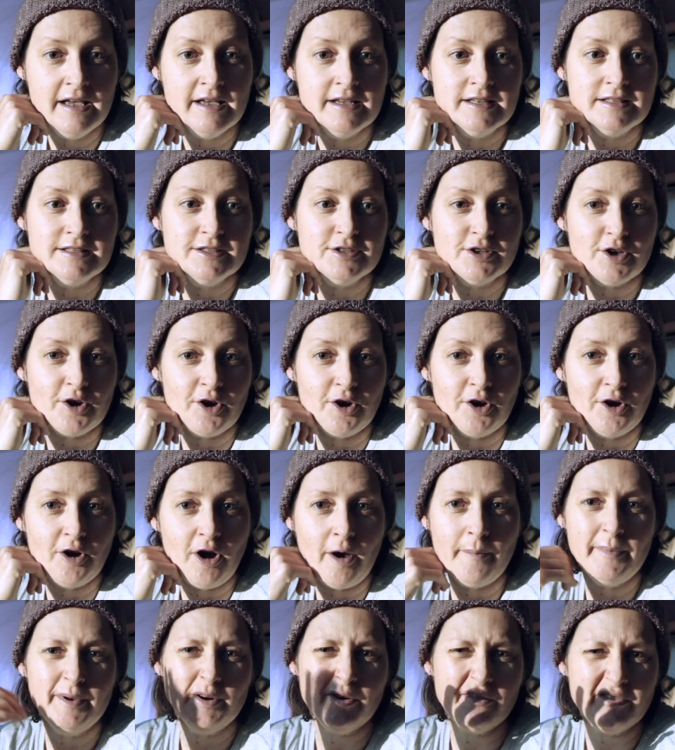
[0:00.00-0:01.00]
So, I
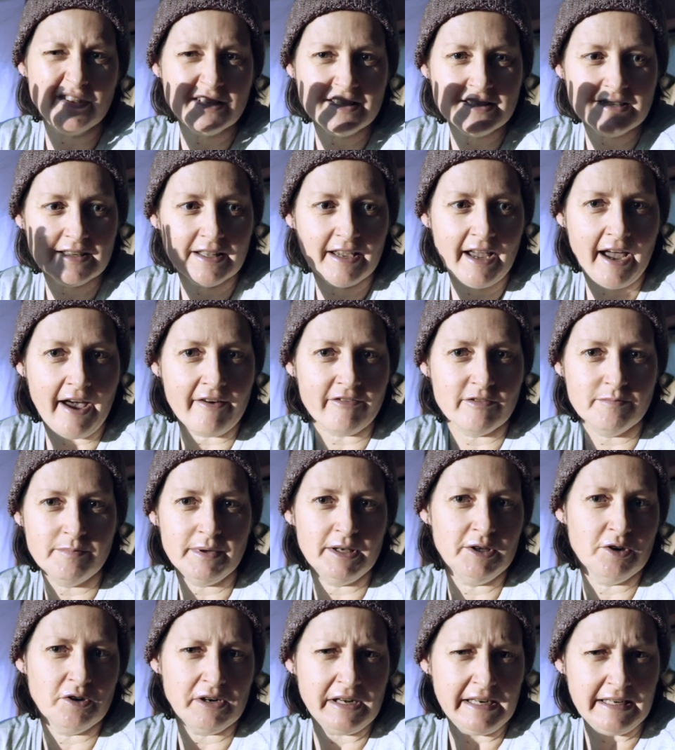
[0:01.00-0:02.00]
mean, obviously I haven't
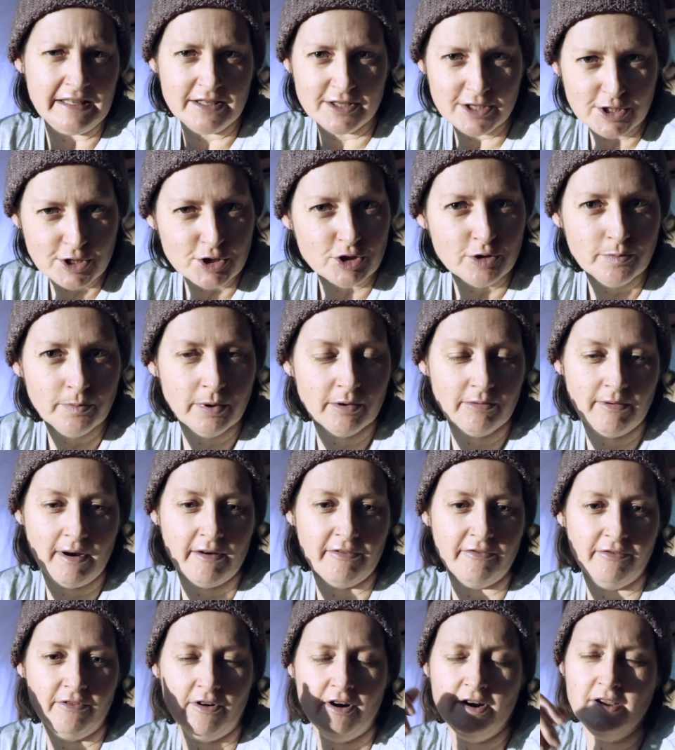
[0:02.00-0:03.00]
been on any super
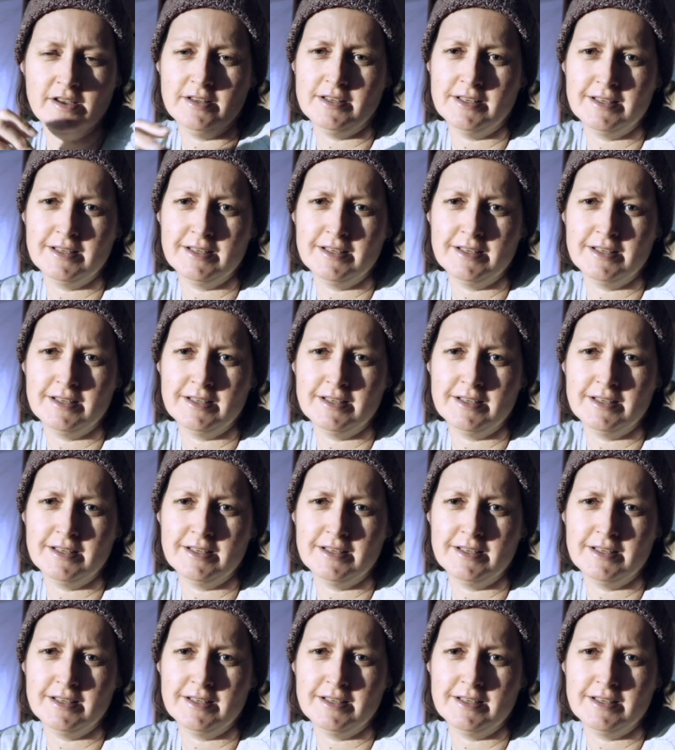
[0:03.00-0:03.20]
rough roads.